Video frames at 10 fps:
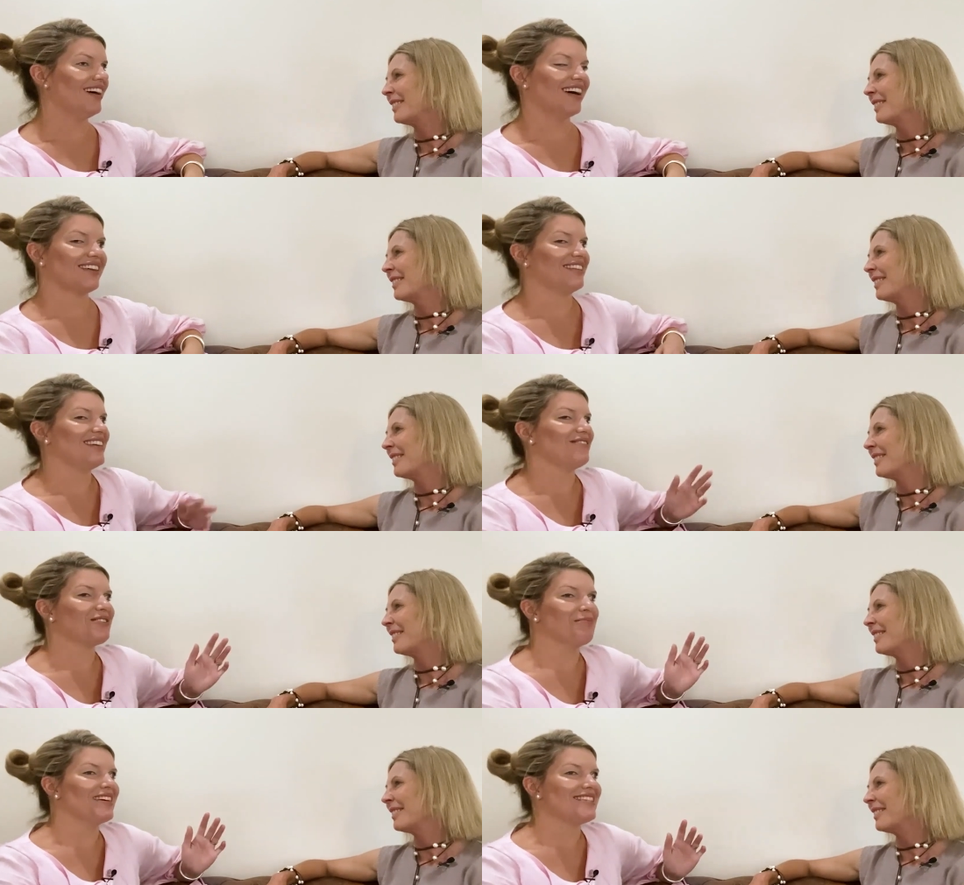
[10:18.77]
Speaker 1: I could give
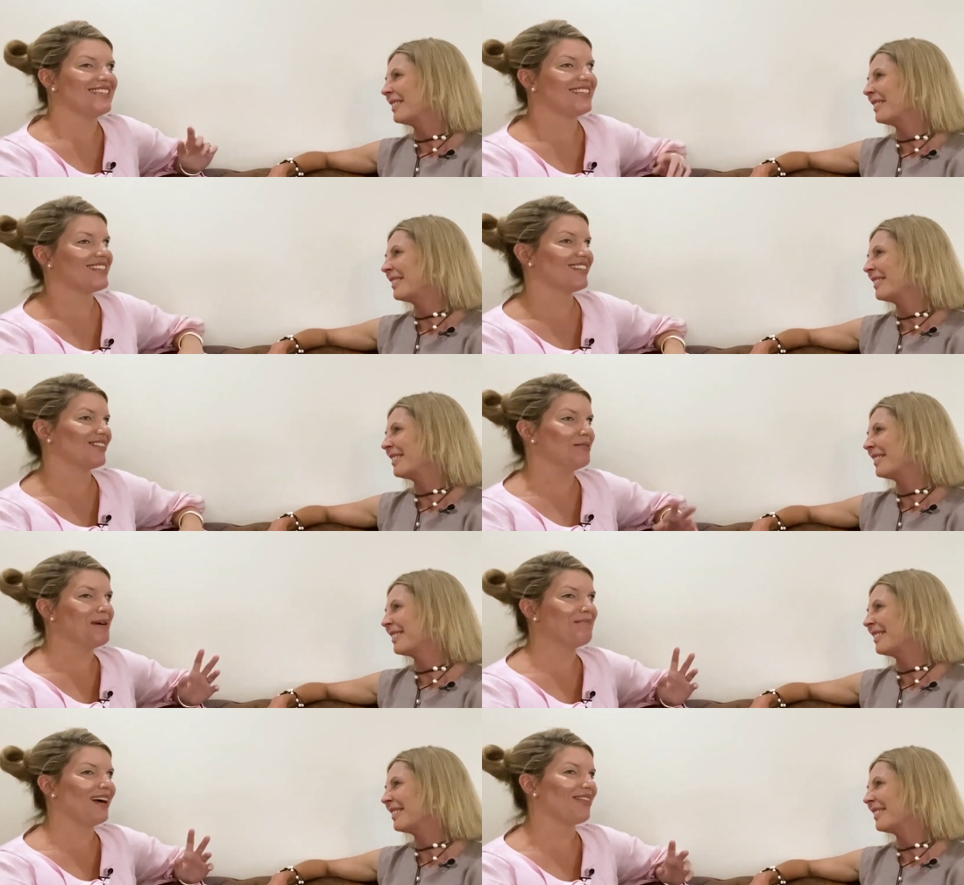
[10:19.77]
to my sister or
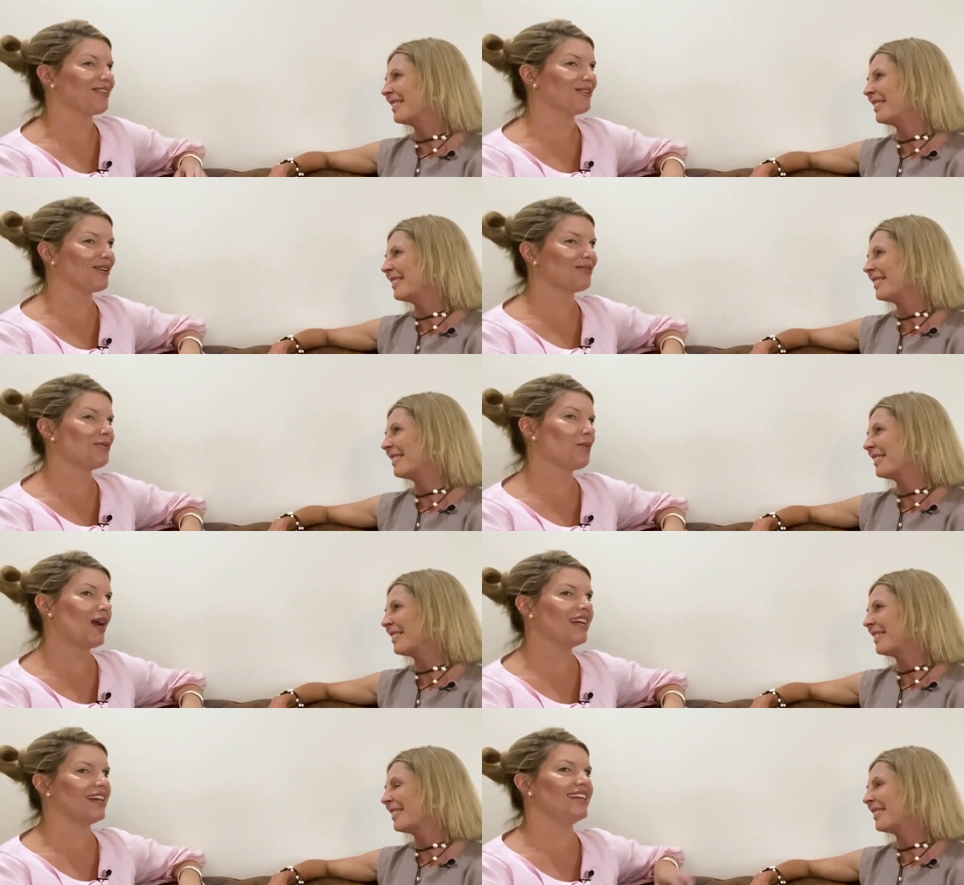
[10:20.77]
my mother or
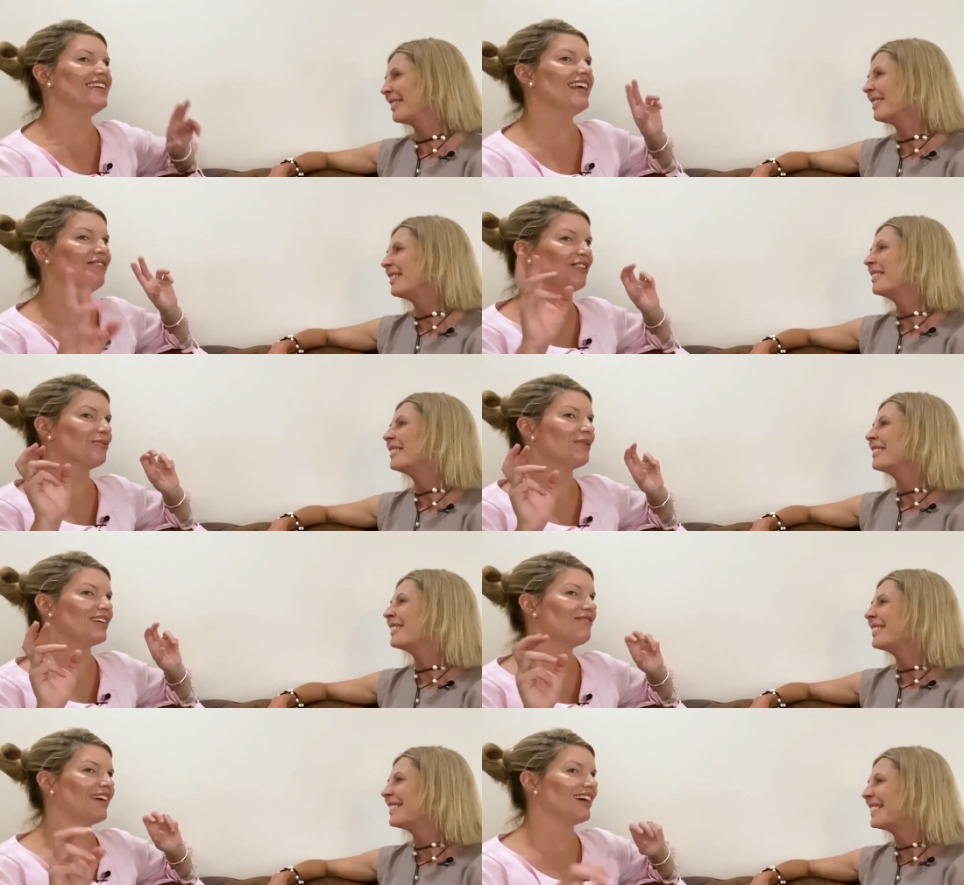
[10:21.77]
when it
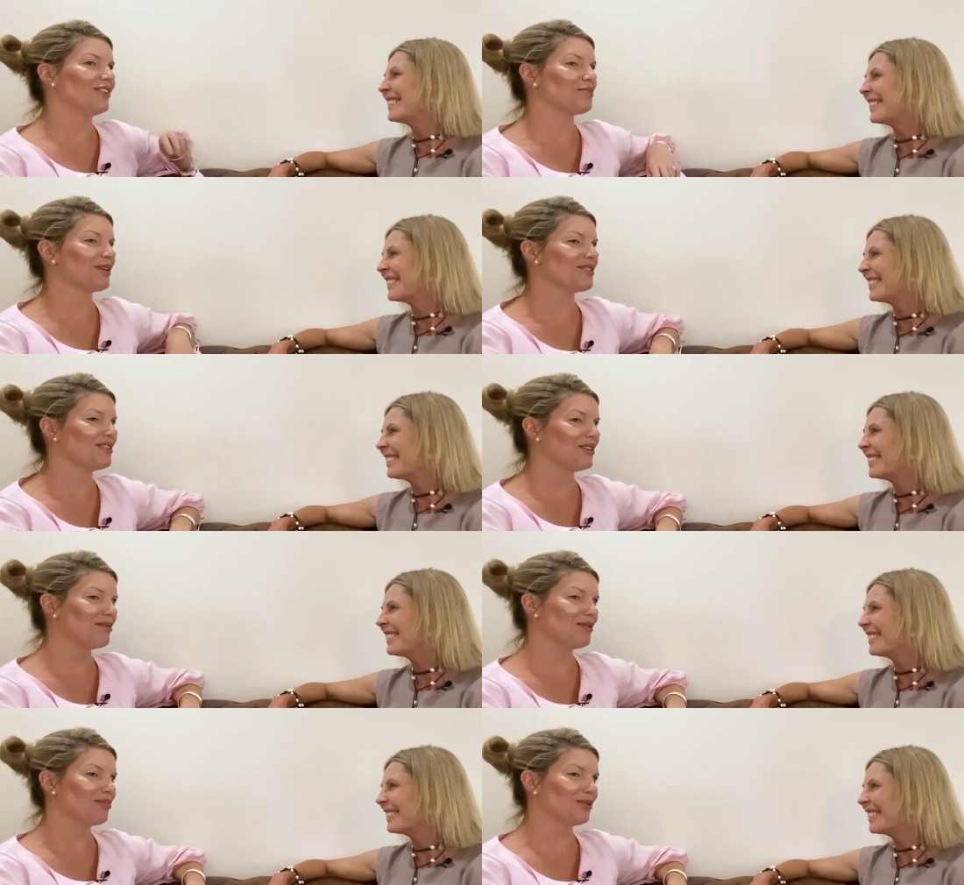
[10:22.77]
inevitably failed because
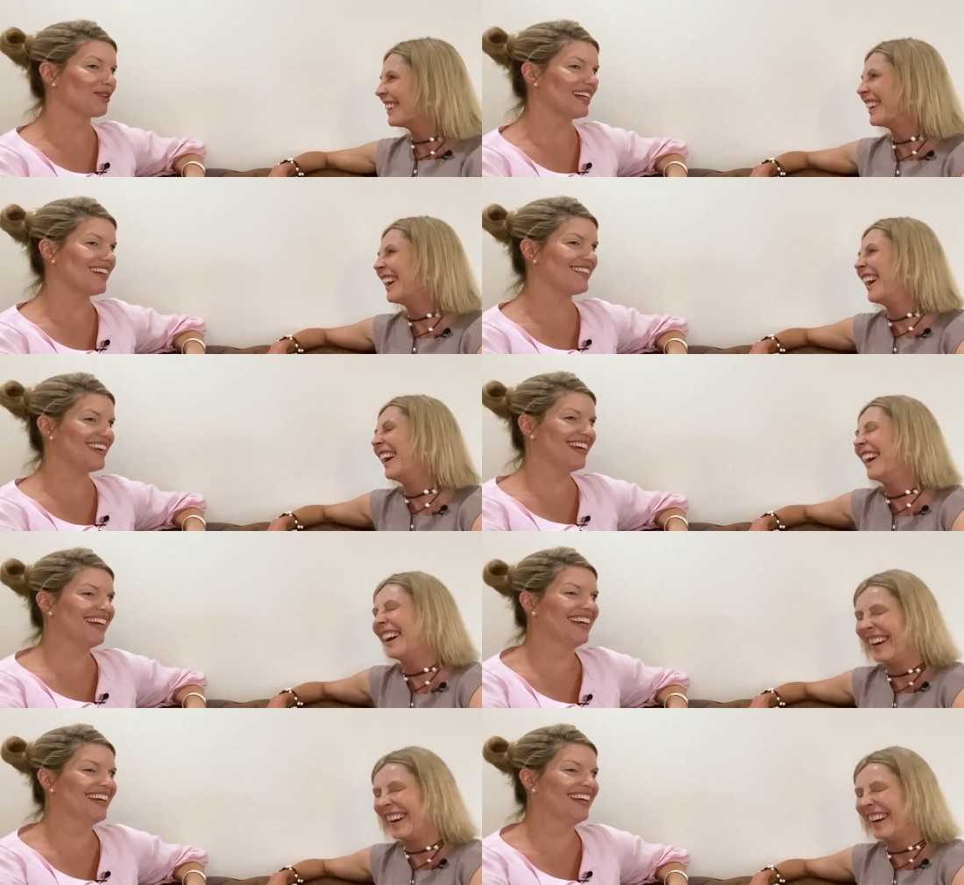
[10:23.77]
nobody bought anything.